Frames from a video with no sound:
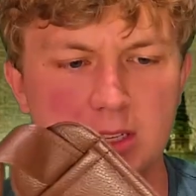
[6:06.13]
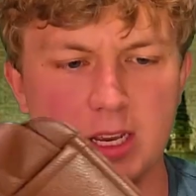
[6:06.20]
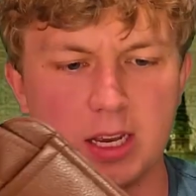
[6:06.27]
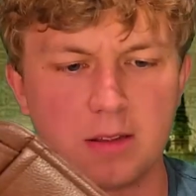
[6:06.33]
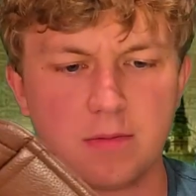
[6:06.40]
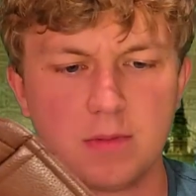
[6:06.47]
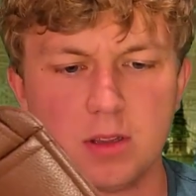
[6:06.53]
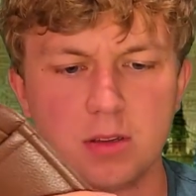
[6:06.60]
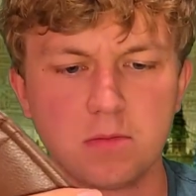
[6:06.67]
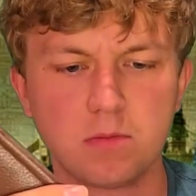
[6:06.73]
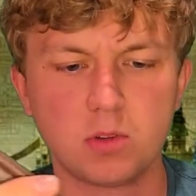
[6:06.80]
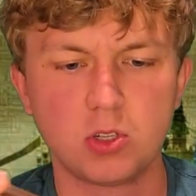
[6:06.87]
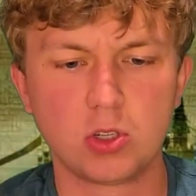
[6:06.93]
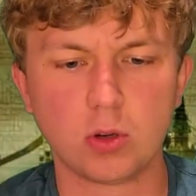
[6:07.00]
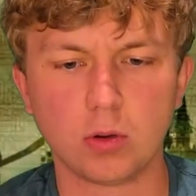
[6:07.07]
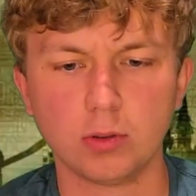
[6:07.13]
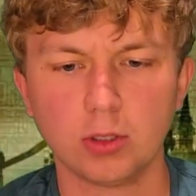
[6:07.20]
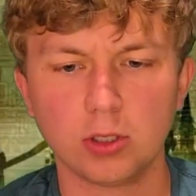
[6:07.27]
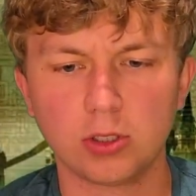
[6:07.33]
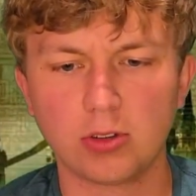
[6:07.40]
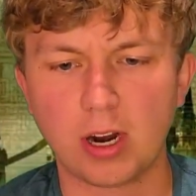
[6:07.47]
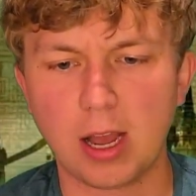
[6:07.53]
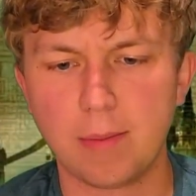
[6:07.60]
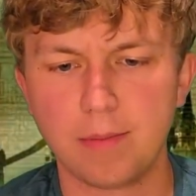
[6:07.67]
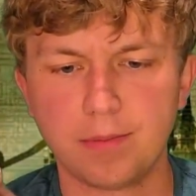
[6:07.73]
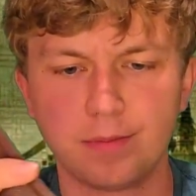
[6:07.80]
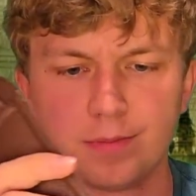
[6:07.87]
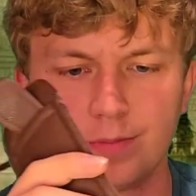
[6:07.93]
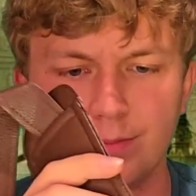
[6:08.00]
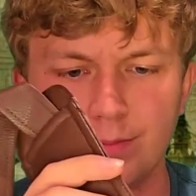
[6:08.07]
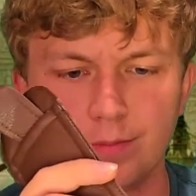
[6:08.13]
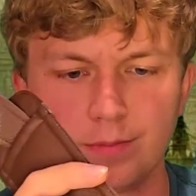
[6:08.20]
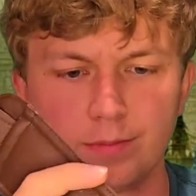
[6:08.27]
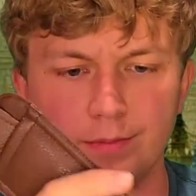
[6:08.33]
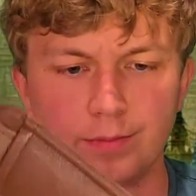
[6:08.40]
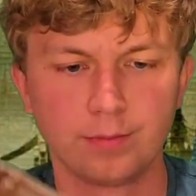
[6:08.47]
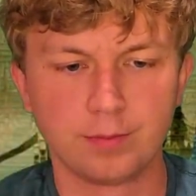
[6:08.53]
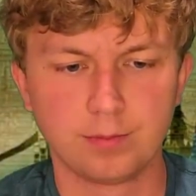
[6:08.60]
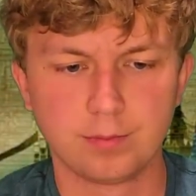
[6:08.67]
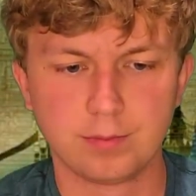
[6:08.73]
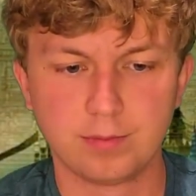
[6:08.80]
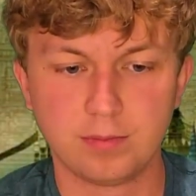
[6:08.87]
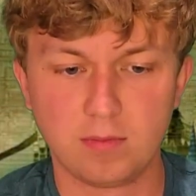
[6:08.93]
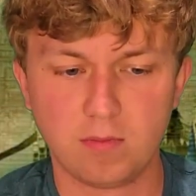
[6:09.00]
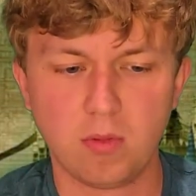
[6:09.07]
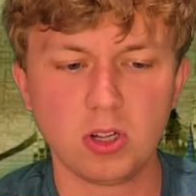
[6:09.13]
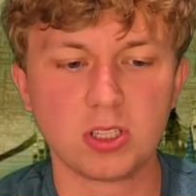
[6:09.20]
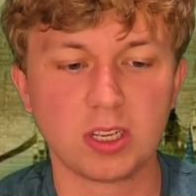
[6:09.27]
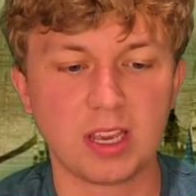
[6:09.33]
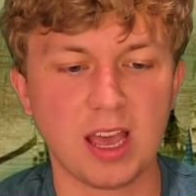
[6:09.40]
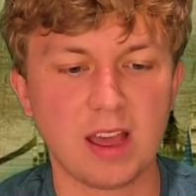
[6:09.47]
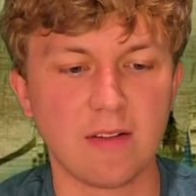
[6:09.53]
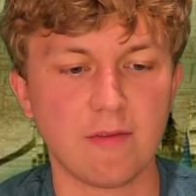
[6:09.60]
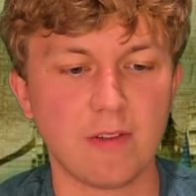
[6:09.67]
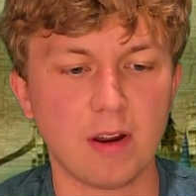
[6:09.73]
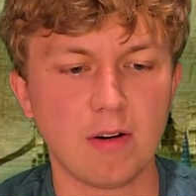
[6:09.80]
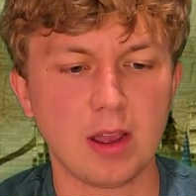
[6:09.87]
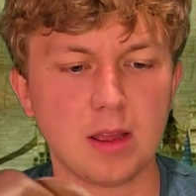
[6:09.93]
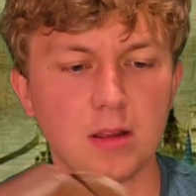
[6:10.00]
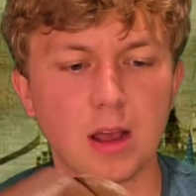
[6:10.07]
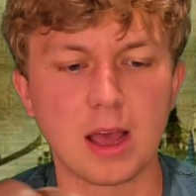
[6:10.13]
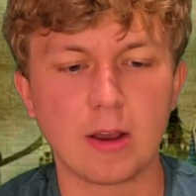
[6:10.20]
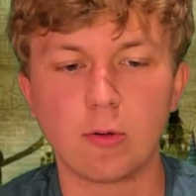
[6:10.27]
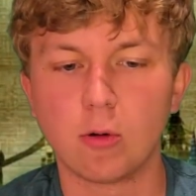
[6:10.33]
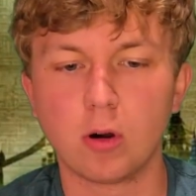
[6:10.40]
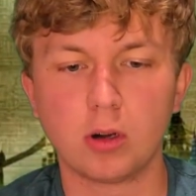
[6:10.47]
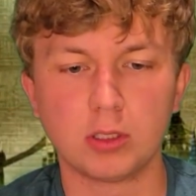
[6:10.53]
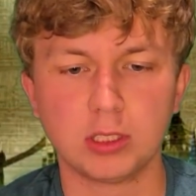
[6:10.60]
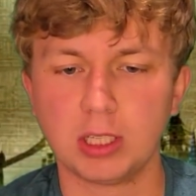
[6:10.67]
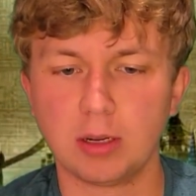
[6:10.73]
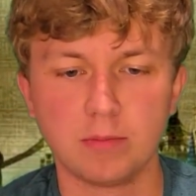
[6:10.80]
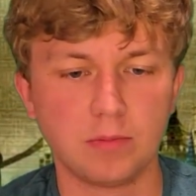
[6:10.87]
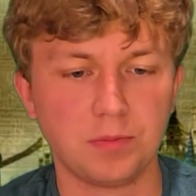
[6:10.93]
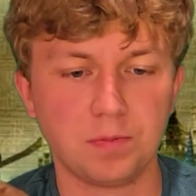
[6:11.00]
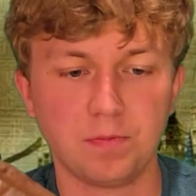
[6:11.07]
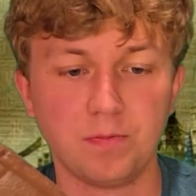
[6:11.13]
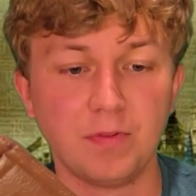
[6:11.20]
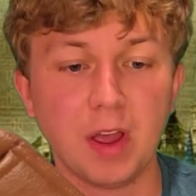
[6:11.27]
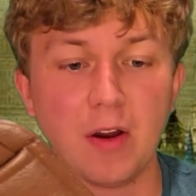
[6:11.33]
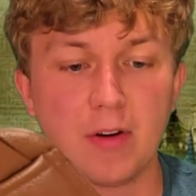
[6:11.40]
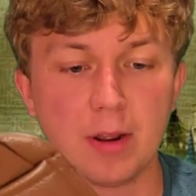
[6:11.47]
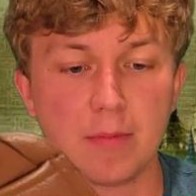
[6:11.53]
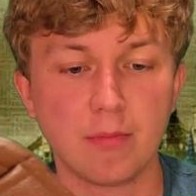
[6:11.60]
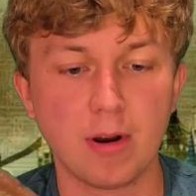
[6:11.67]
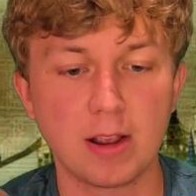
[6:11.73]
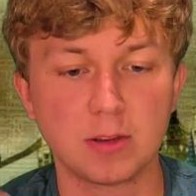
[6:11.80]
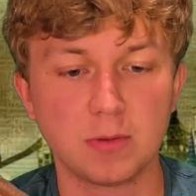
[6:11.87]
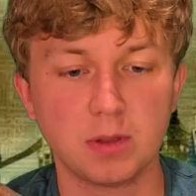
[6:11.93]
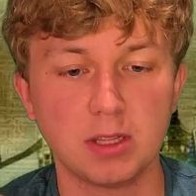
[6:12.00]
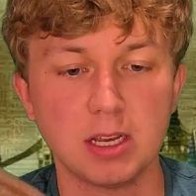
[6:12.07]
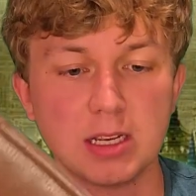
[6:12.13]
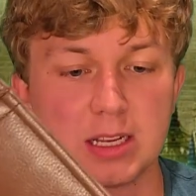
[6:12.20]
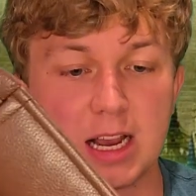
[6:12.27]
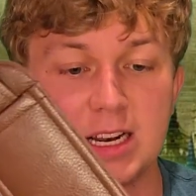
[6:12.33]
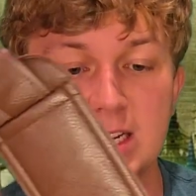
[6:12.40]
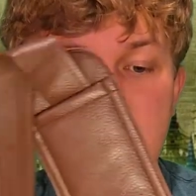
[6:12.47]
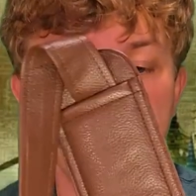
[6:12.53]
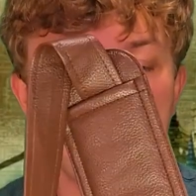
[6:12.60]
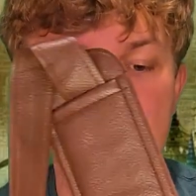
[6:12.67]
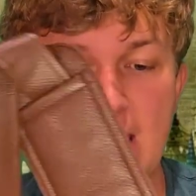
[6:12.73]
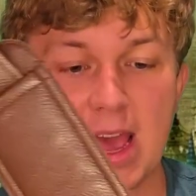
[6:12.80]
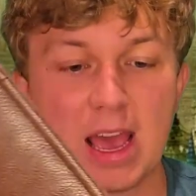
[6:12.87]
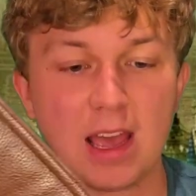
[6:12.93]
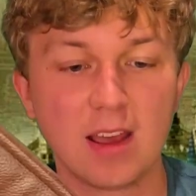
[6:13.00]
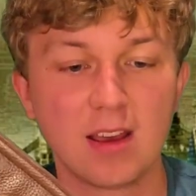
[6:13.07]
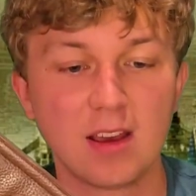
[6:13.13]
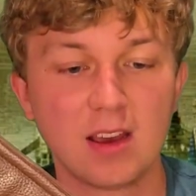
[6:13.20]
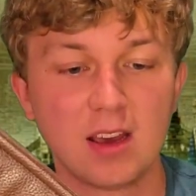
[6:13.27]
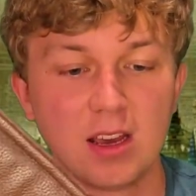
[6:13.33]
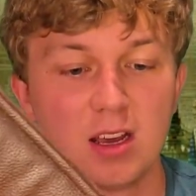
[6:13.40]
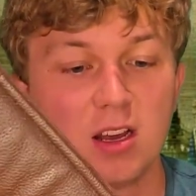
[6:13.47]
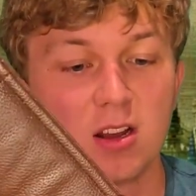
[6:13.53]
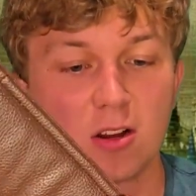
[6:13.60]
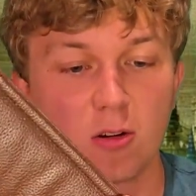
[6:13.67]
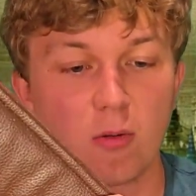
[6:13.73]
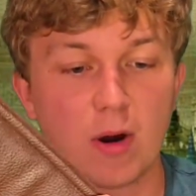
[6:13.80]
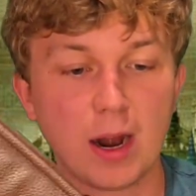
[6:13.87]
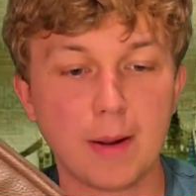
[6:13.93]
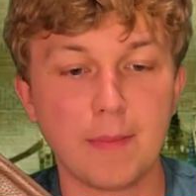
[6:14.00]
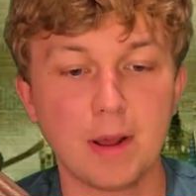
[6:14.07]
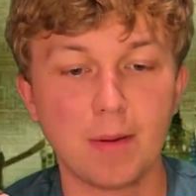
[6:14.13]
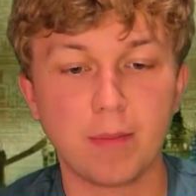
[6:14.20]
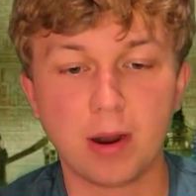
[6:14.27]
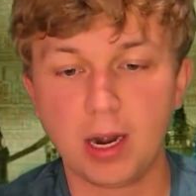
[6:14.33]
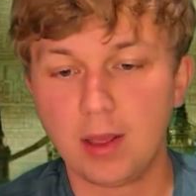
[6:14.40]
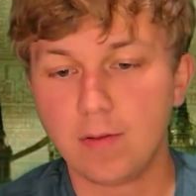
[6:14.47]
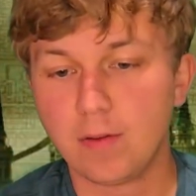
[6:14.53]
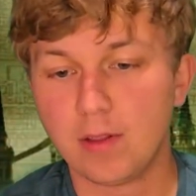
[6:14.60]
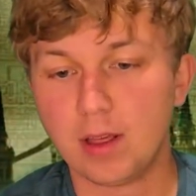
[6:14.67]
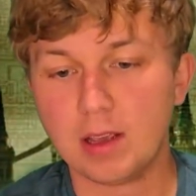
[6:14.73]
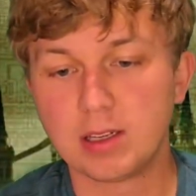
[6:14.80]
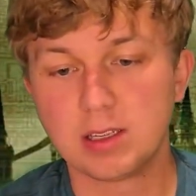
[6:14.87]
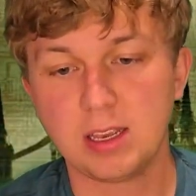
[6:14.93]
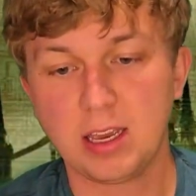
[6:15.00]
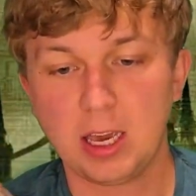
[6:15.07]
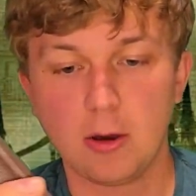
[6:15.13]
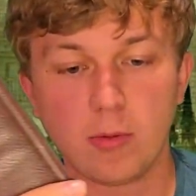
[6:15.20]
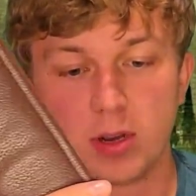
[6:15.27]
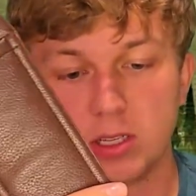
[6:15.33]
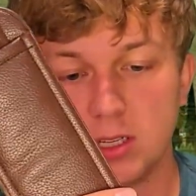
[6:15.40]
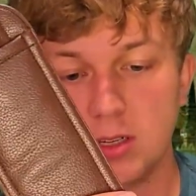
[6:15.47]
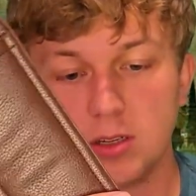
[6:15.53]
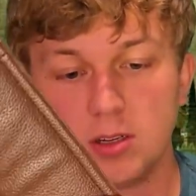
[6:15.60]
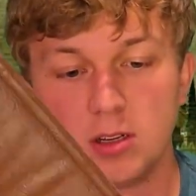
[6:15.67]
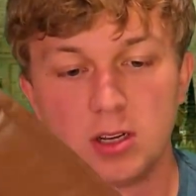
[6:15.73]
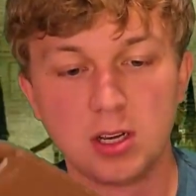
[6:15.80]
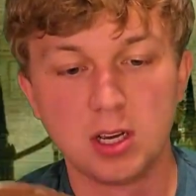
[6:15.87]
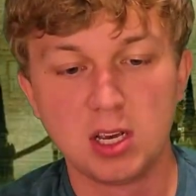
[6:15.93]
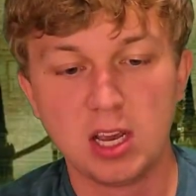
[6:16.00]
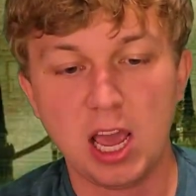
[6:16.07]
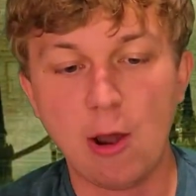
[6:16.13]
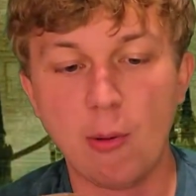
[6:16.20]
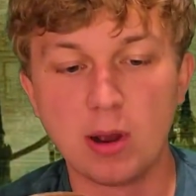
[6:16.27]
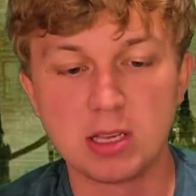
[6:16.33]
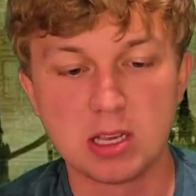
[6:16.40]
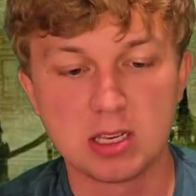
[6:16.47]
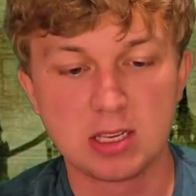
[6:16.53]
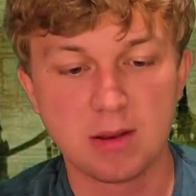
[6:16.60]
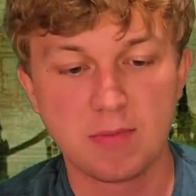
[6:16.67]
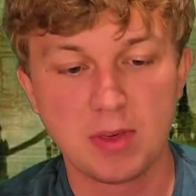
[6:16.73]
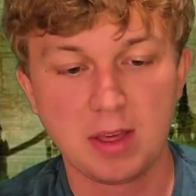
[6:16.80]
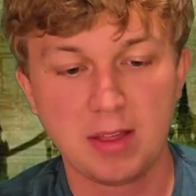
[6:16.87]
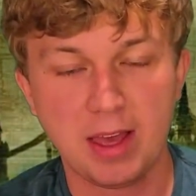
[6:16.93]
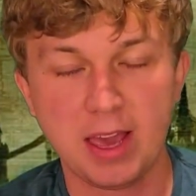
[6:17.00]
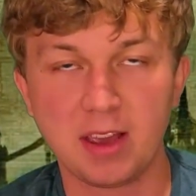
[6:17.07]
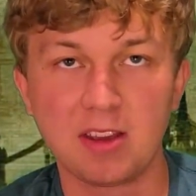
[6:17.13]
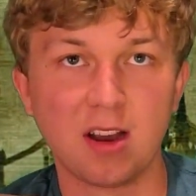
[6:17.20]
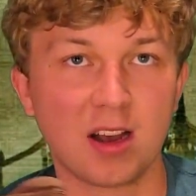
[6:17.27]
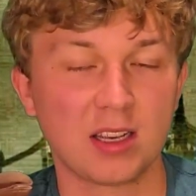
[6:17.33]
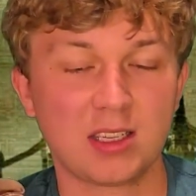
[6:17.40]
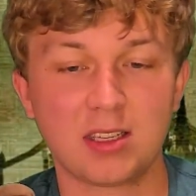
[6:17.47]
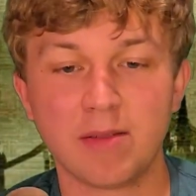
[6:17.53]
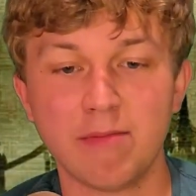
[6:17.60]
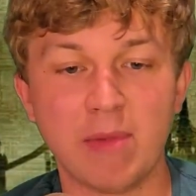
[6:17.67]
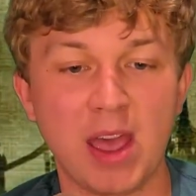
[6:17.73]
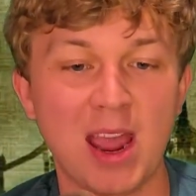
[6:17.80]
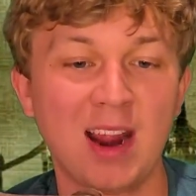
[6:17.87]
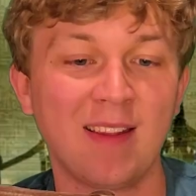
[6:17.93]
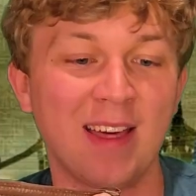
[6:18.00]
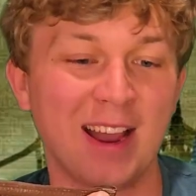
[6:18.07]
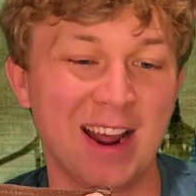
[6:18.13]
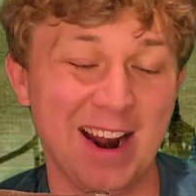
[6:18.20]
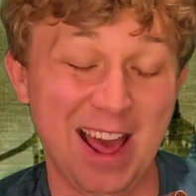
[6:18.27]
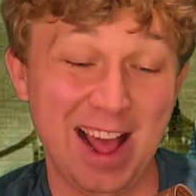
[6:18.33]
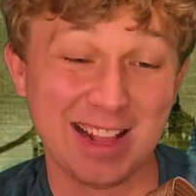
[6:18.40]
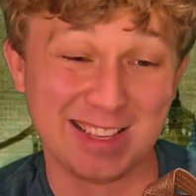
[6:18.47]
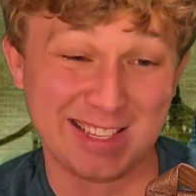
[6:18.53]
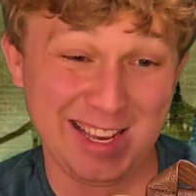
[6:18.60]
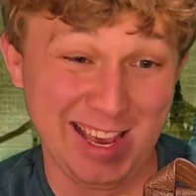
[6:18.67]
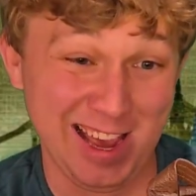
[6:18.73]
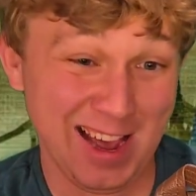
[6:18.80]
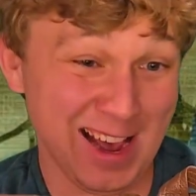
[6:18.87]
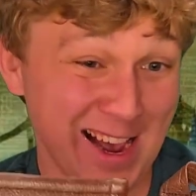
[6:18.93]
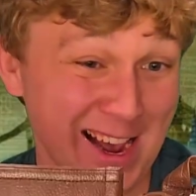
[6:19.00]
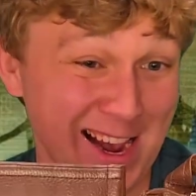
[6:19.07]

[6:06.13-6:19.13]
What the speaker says: is like the shoulder strap. Once again, very high quality. I'm very impressed with this. I did pay quite a bit of money for this. Like it wasn't something like custom made like on Etsy,